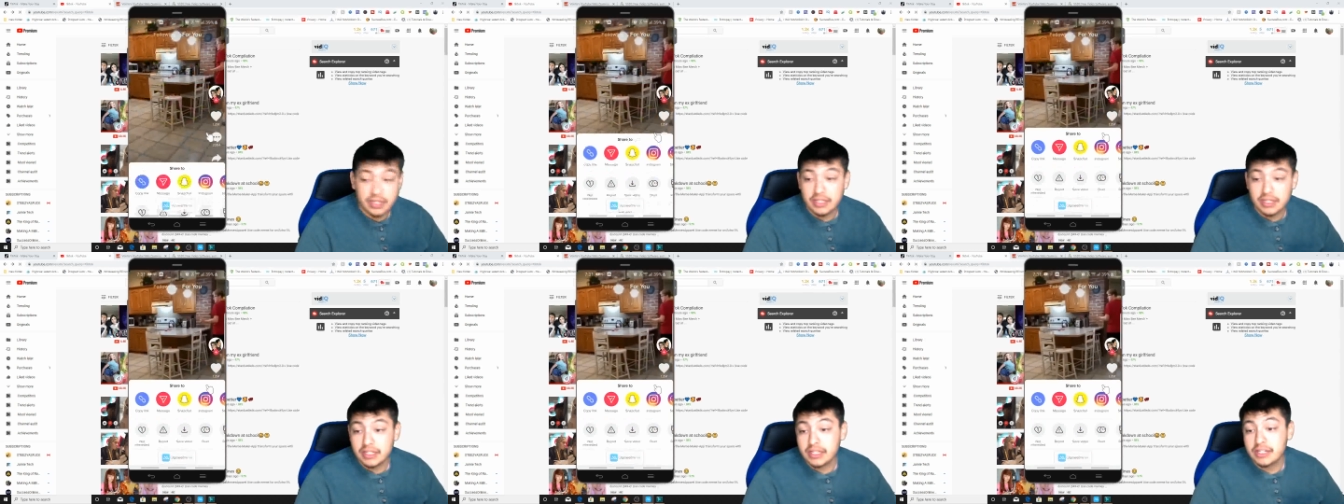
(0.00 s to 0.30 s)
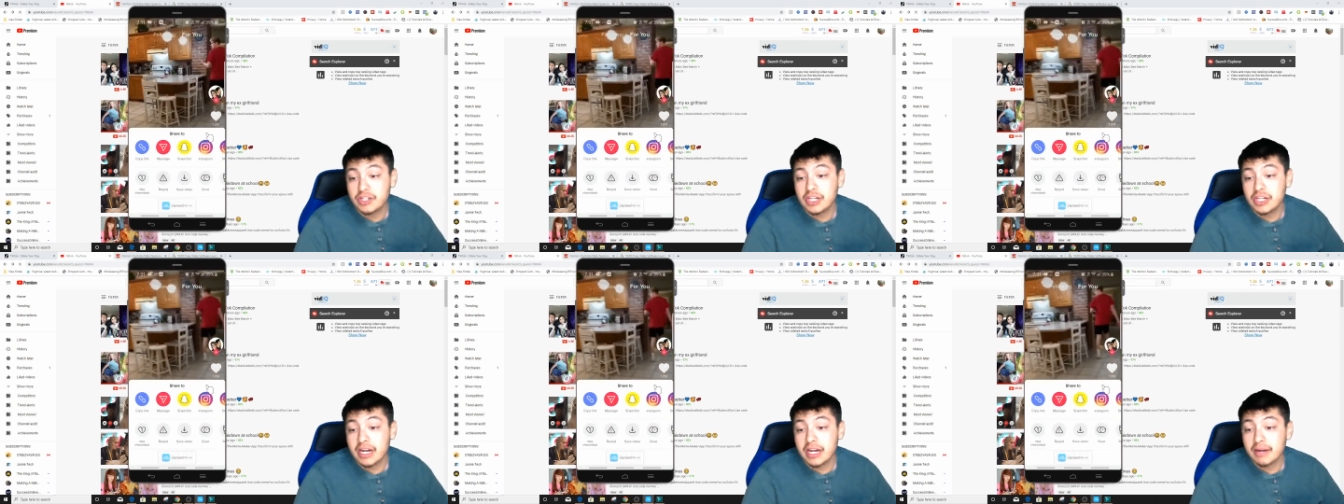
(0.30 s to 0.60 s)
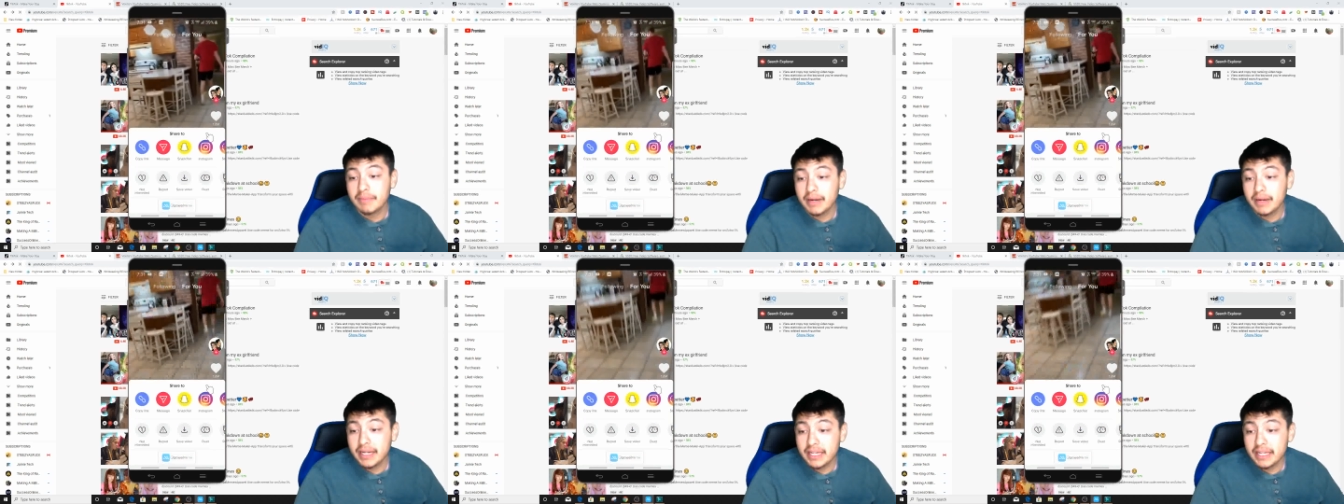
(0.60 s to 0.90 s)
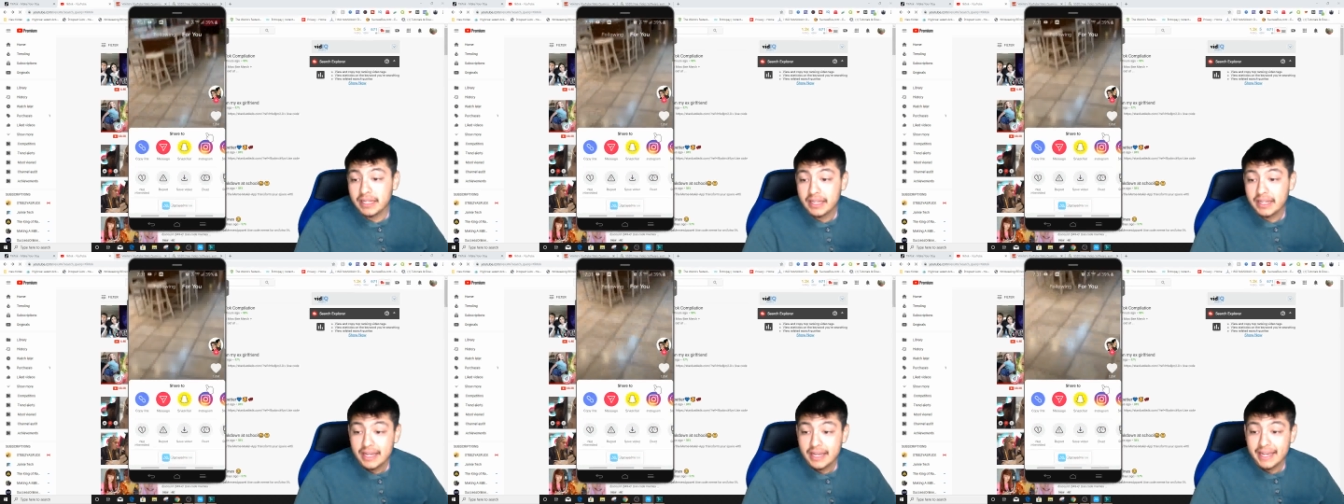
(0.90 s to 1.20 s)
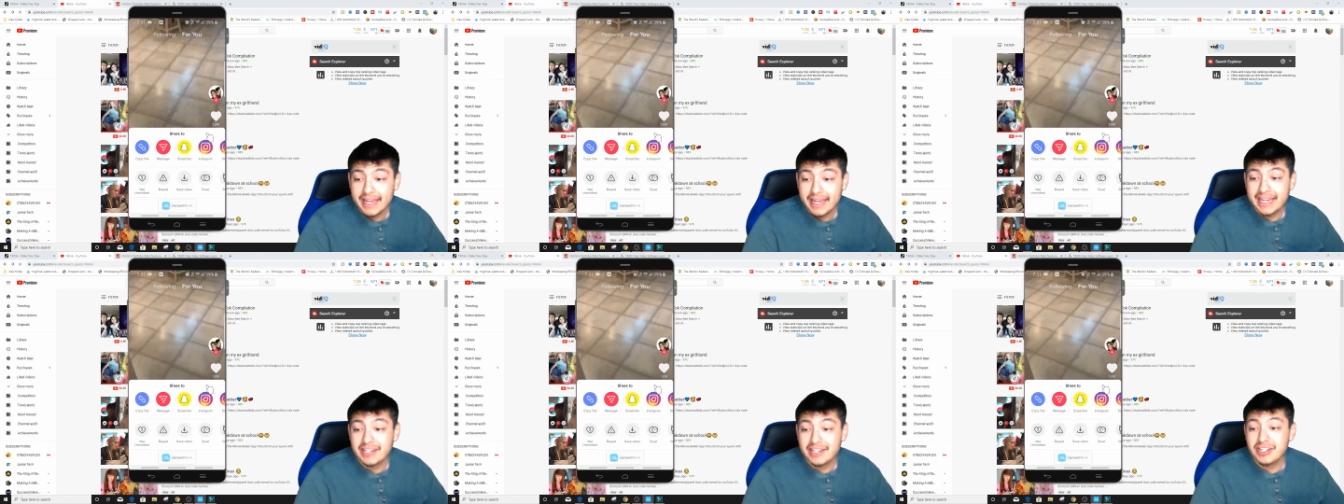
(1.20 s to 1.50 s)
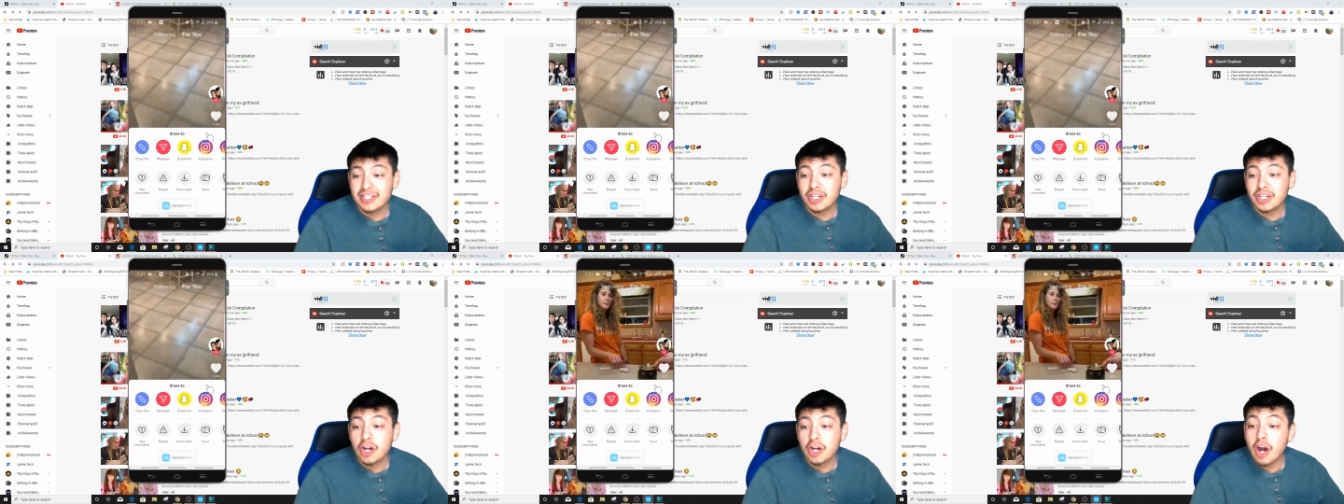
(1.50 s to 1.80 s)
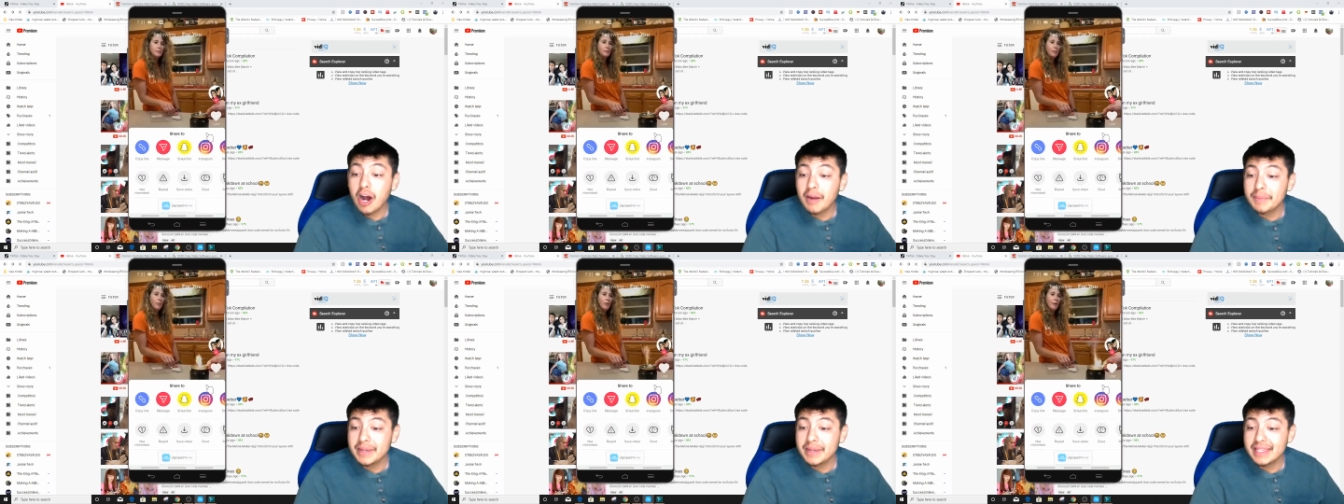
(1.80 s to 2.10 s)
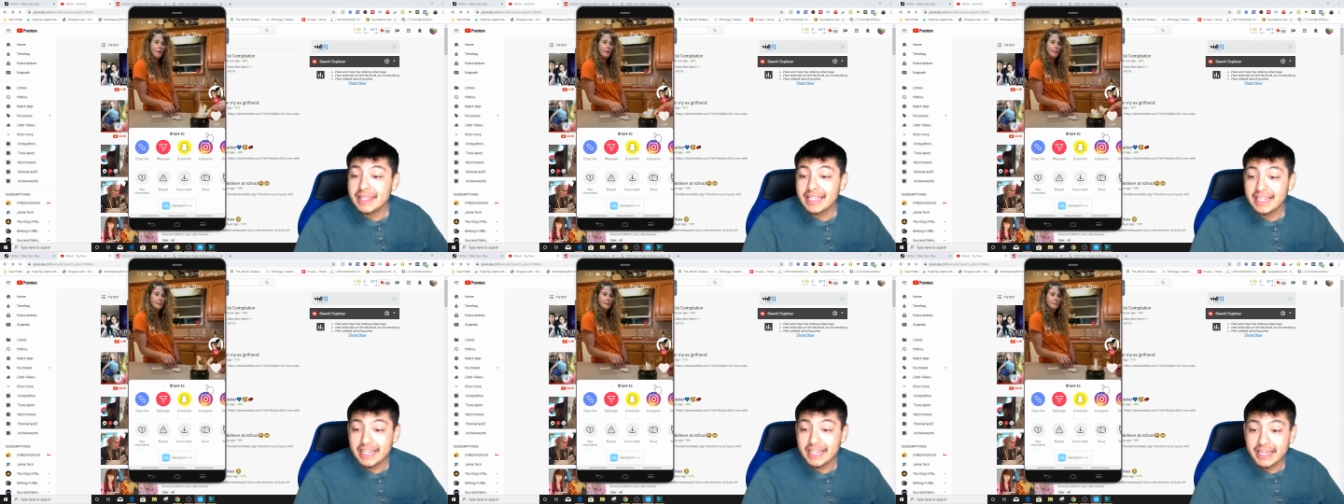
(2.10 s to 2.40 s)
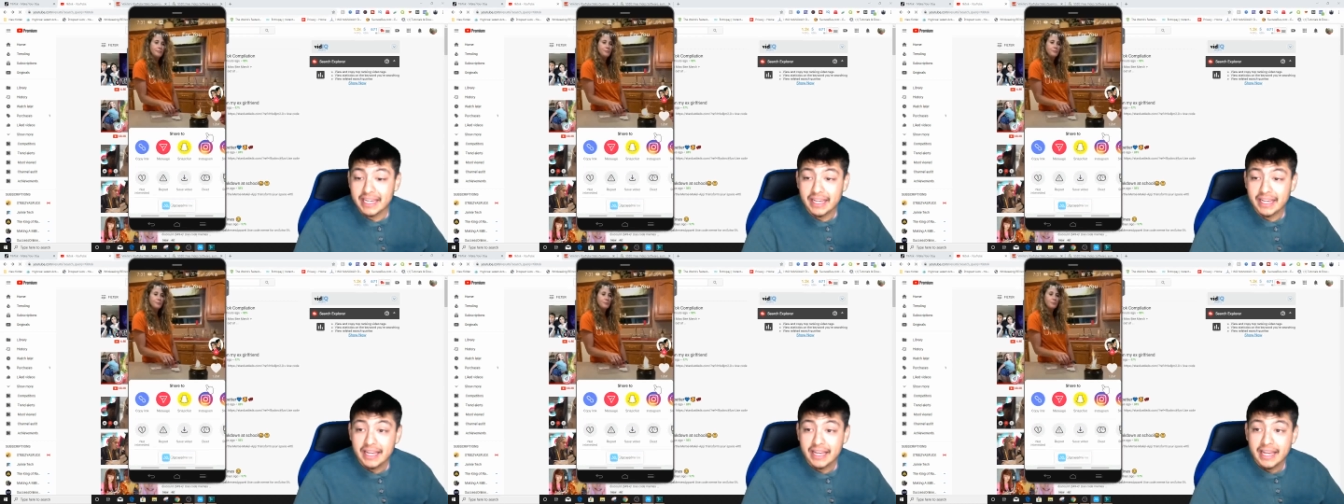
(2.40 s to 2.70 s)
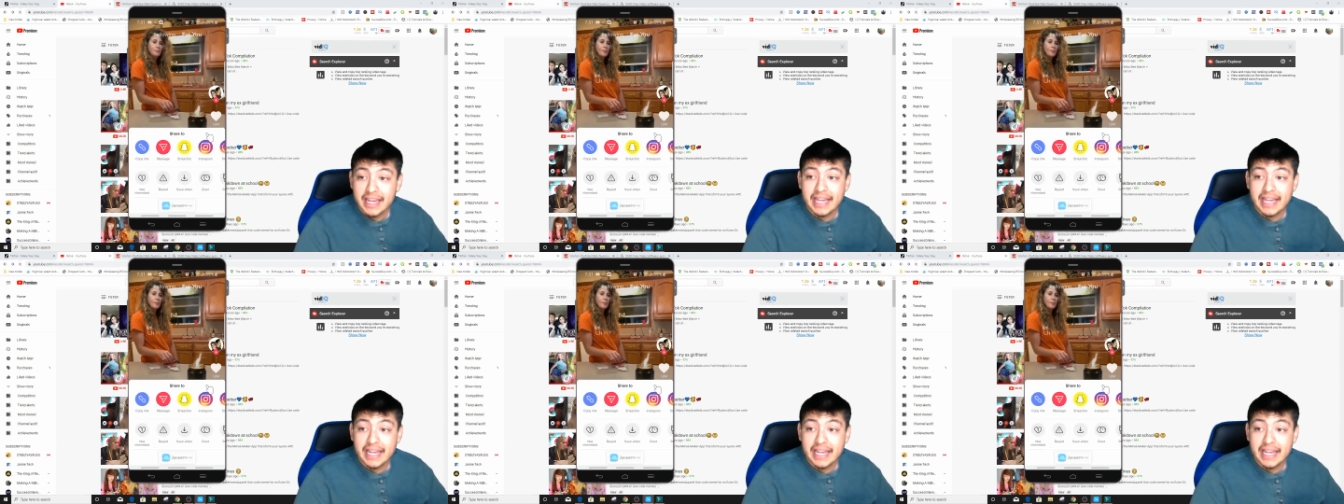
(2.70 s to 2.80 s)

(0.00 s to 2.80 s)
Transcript: the share button and just copy the link.